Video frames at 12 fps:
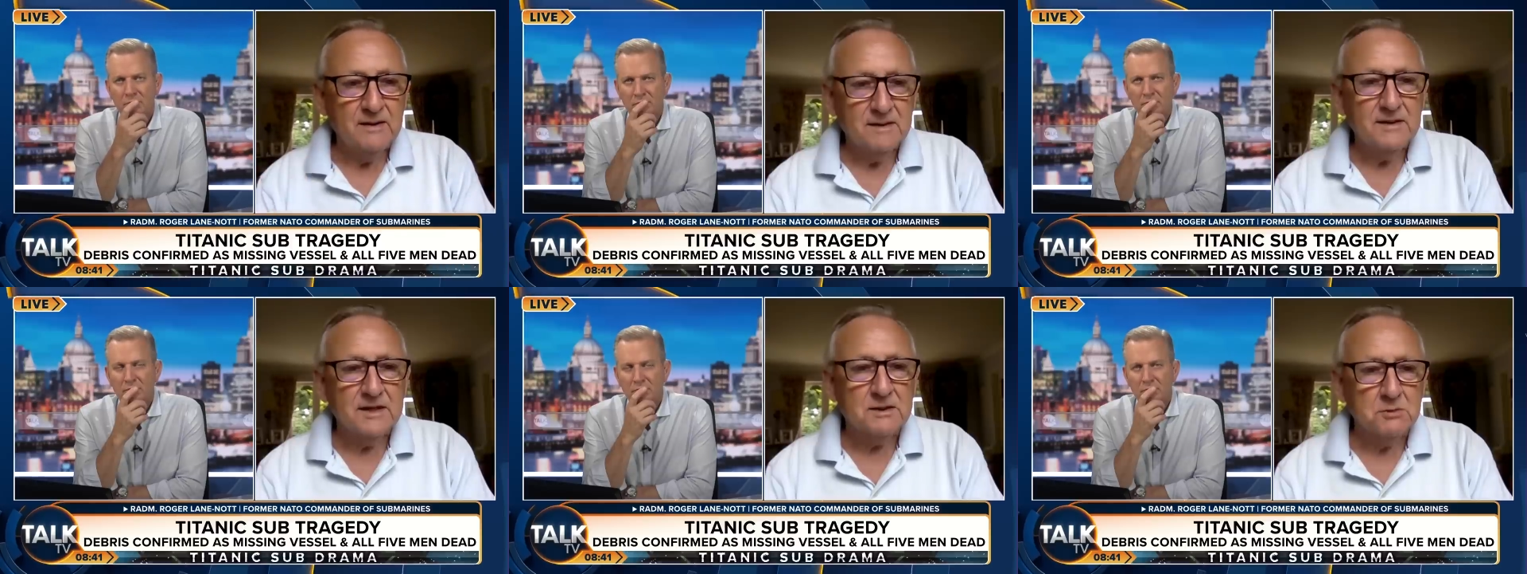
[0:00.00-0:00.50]

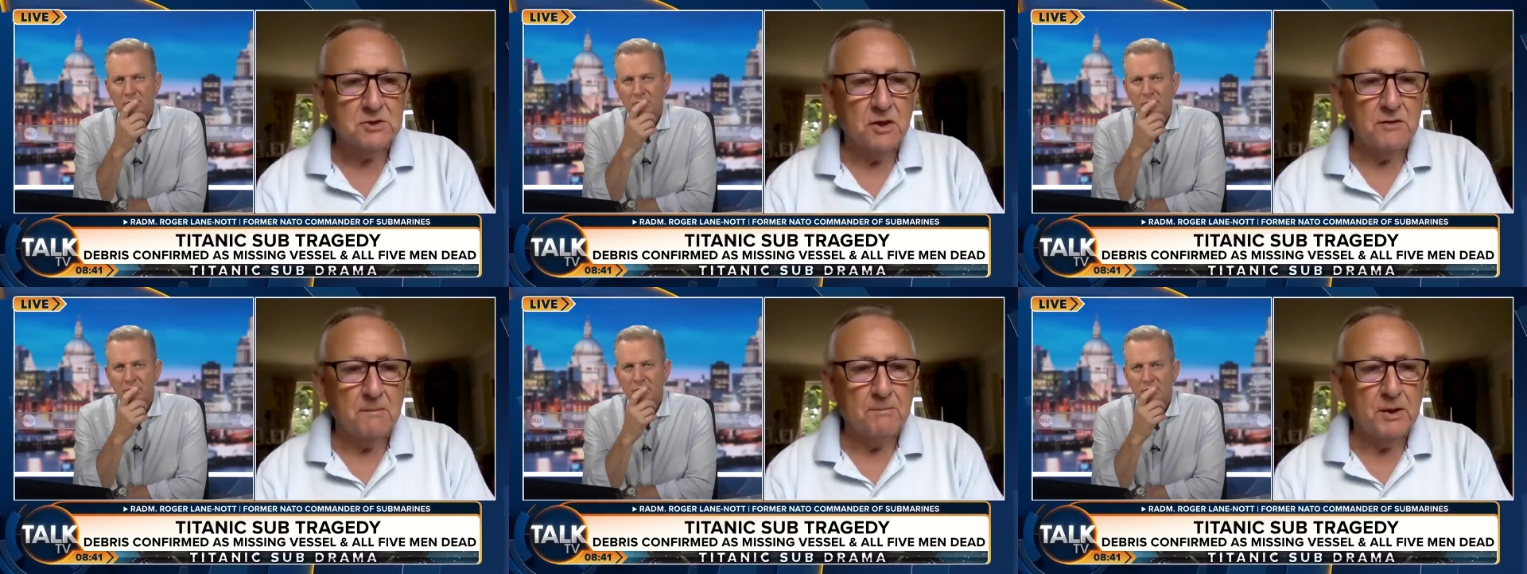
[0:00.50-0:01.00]
Speaker 1: that this was
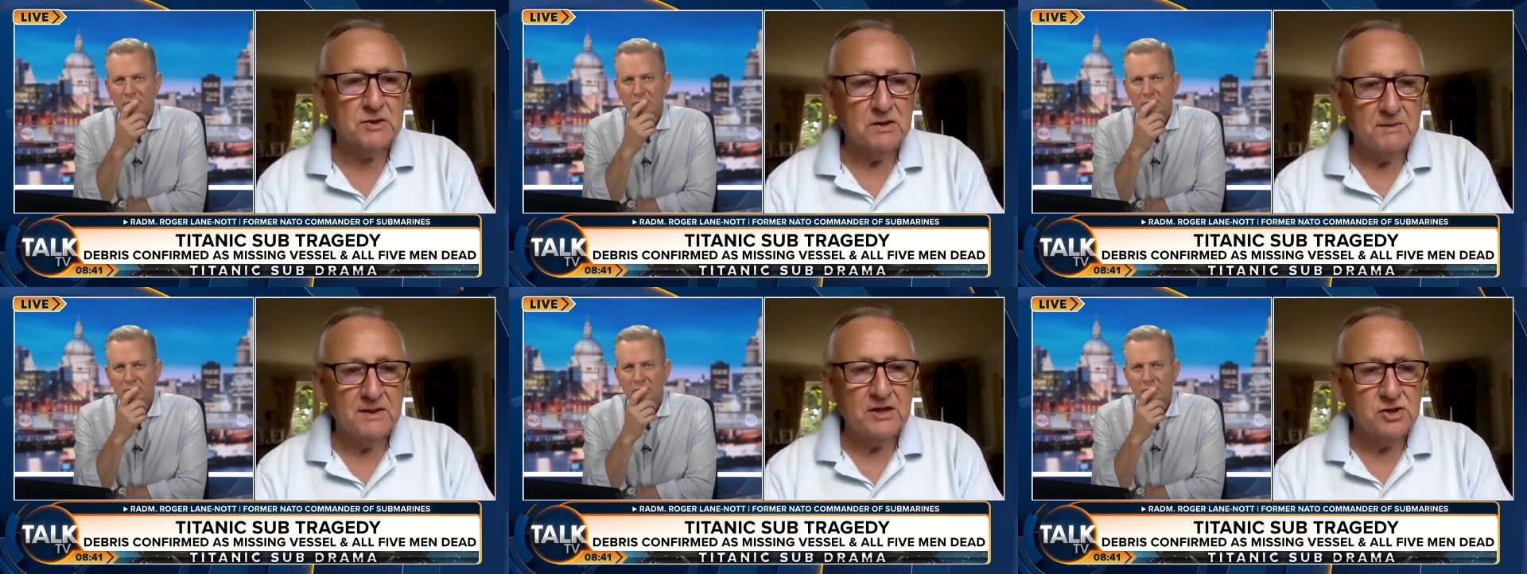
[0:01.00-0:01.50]
on the
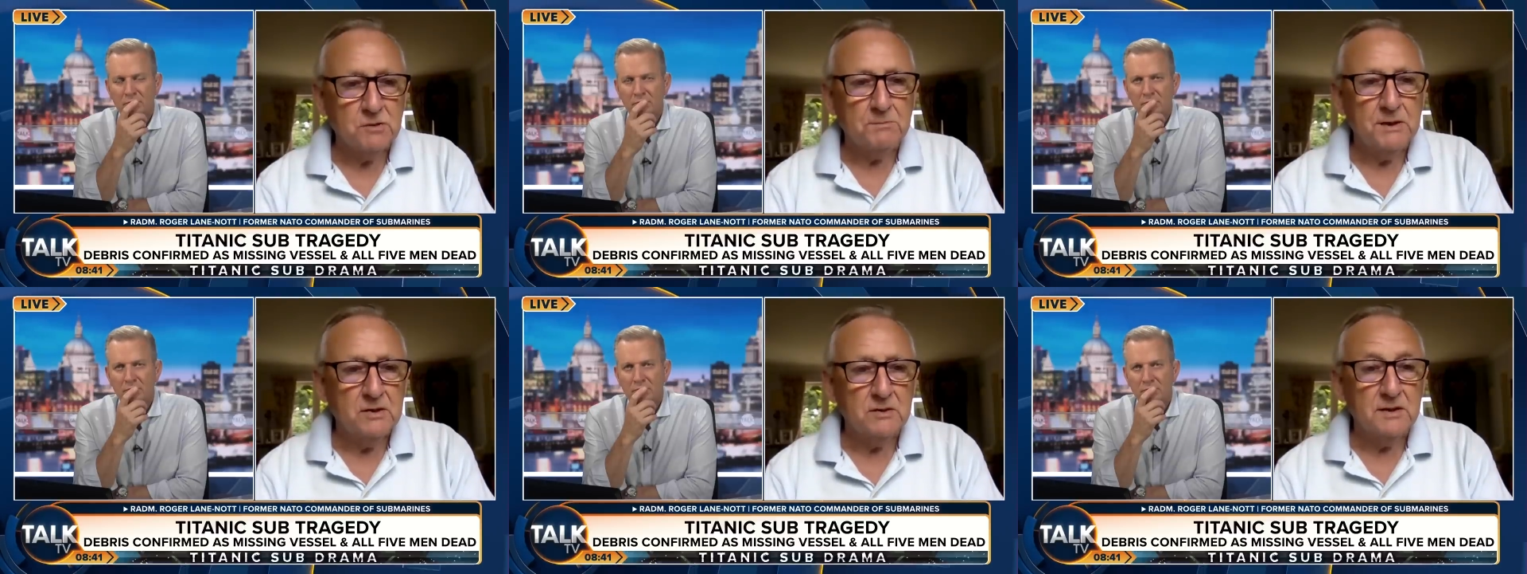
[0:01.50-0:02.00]
bottom and they should
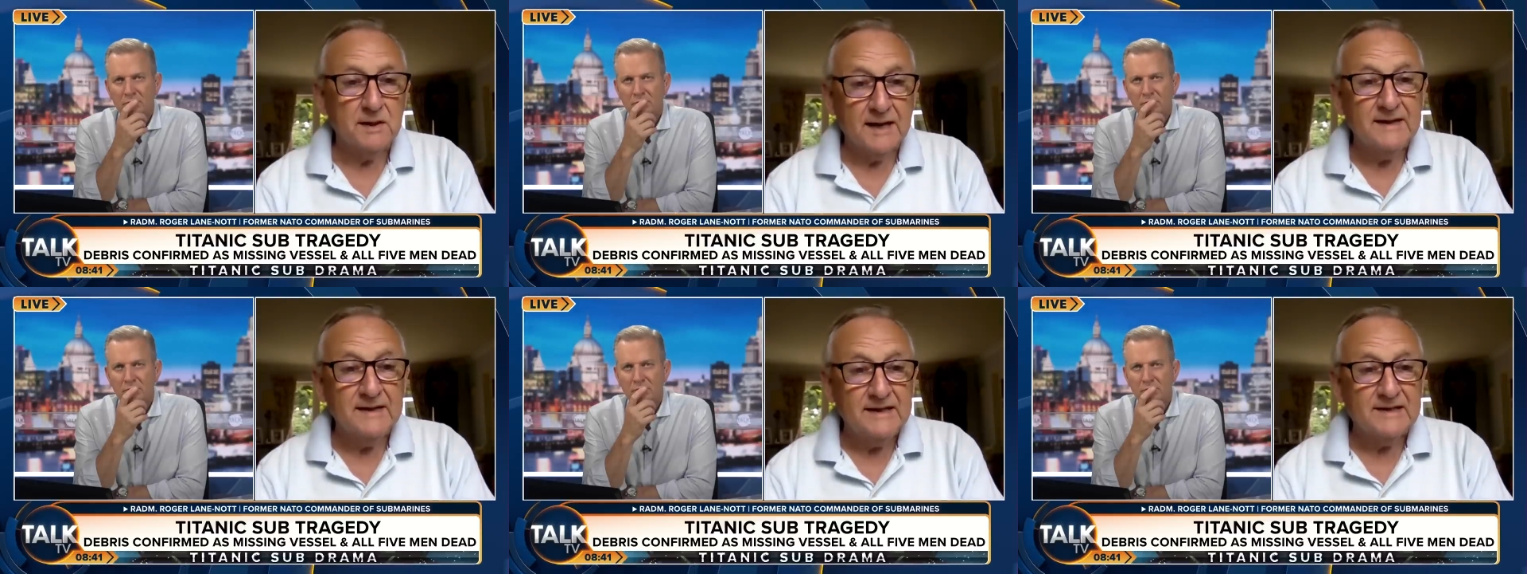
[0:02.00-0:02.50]
be look
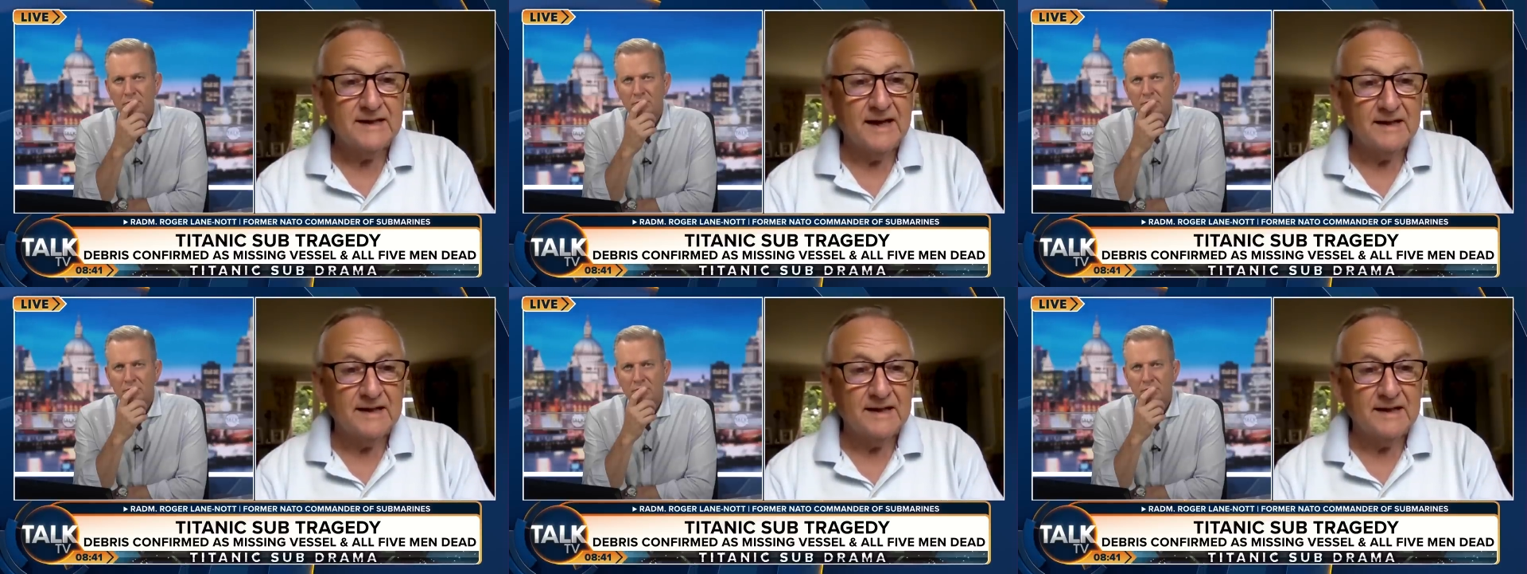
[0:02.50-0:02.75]
get need to